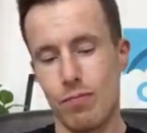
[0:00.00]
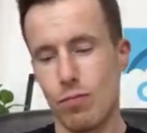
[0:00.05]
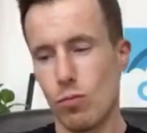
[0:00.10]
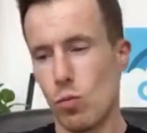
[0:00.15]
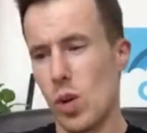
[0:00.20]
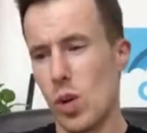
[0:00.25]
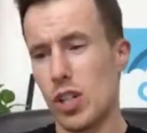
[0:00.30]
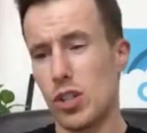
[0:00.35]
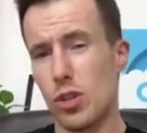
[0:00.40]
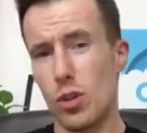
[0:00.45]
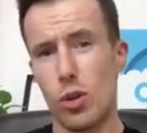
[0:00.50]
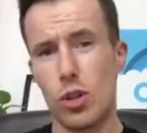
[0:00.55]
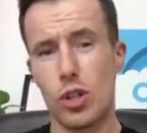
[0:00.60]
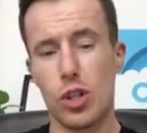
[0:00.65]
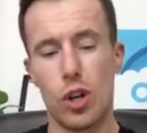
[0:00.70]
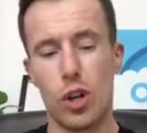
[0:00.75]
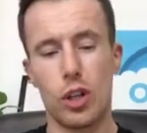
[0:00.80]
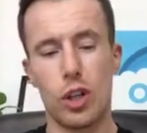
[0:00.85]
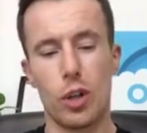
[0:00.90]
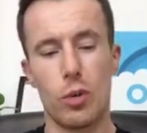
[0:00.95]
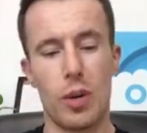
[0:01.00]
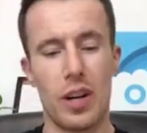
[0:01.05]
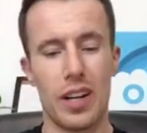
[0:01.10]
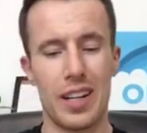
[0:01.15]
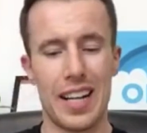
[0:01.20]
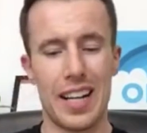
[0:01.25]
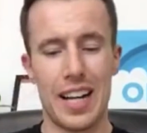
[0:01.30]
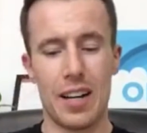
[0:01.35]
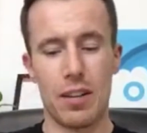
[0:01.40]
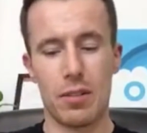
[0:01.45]
Where's your chocolate
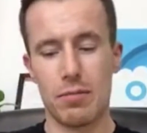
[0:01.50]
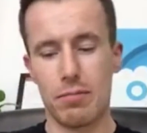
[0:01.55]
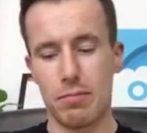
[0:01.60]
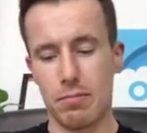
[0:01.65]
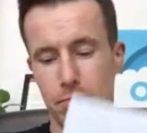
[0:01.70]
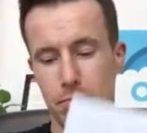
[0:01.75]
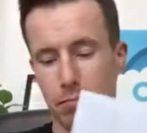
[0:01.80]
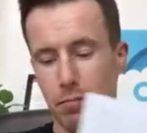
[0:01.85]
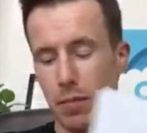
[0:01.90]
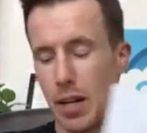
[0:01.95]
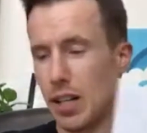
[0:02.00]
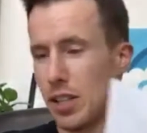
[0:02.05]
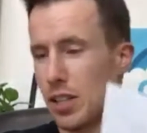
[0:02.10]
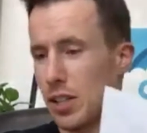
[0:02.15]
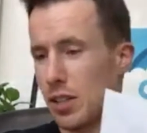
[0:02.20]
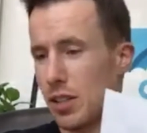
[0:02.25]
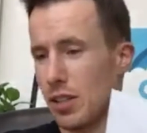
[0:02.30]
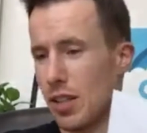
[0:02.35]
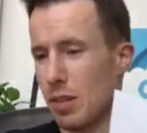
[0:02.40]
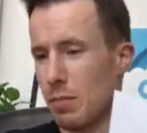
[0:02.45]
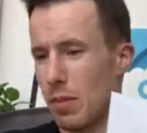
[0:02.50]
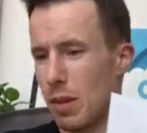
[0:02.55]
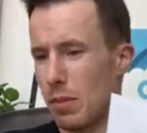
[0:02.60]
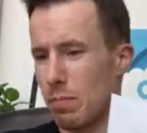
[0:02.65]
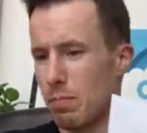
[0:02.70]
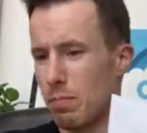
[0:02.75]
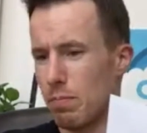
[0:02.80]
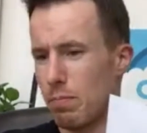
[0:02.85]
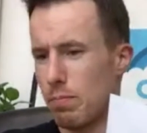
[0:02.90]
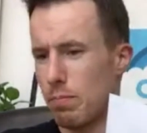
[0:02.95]
right now? Mine's in my
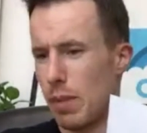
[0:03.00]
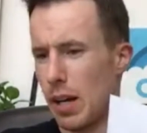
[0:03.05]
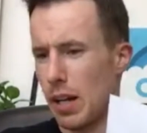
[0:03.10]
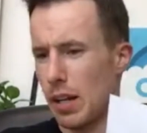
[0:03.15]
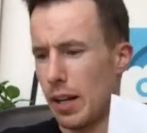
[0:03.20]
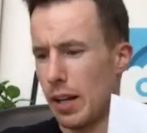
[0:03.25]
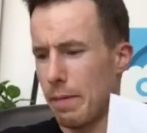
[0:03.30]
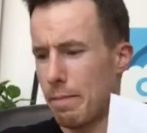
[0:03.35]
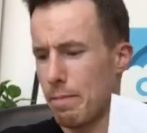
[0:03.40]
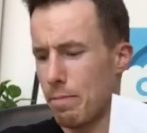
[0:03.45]
belly.